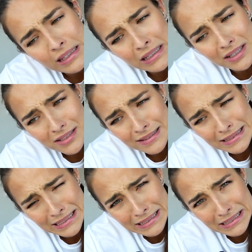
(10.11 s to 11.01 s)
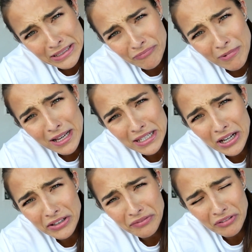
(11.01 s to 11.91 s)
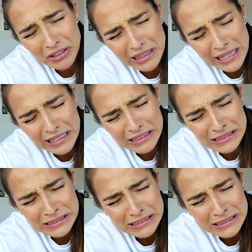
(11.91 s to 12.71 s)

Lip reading: think I just need to live my life and live